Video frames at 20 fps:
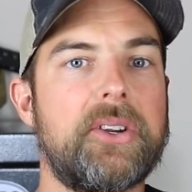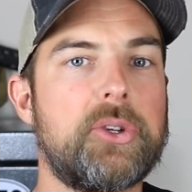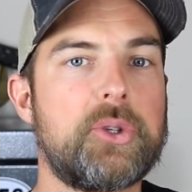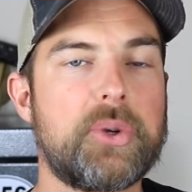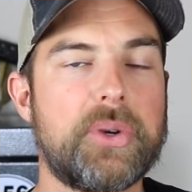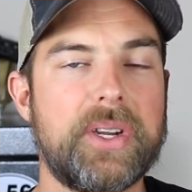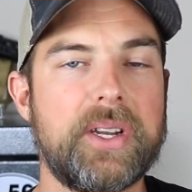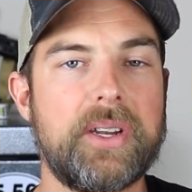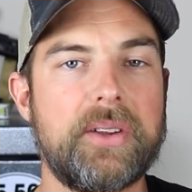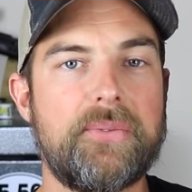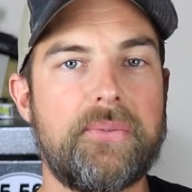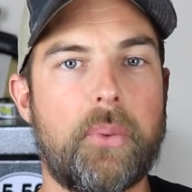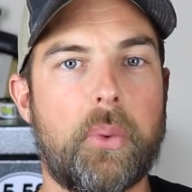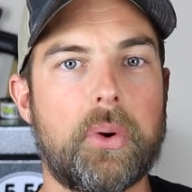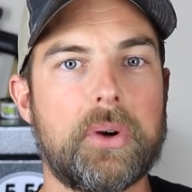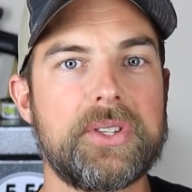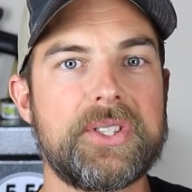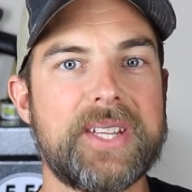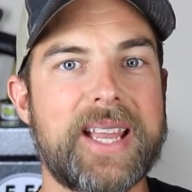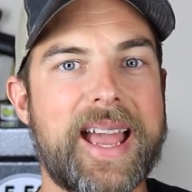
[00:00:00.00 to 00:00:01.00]
Trinity
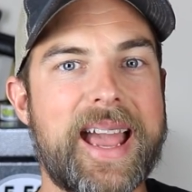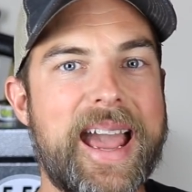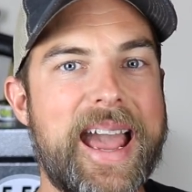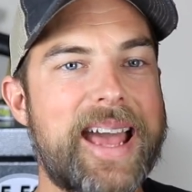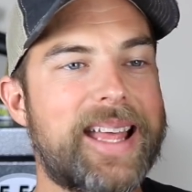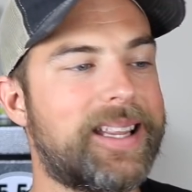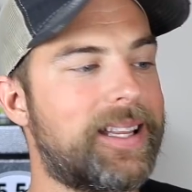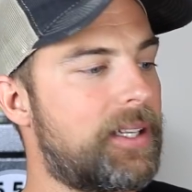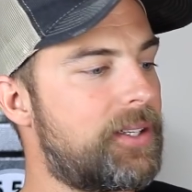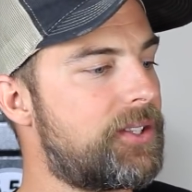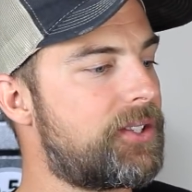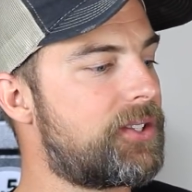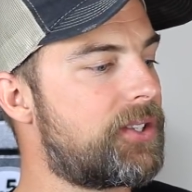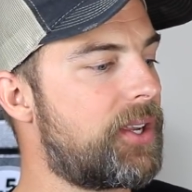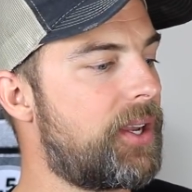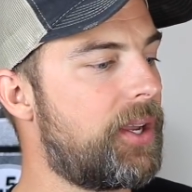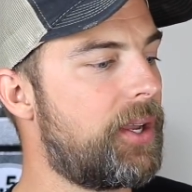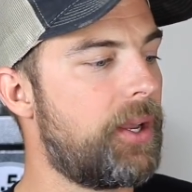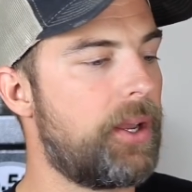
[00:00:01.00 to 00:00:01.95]
Force Atlas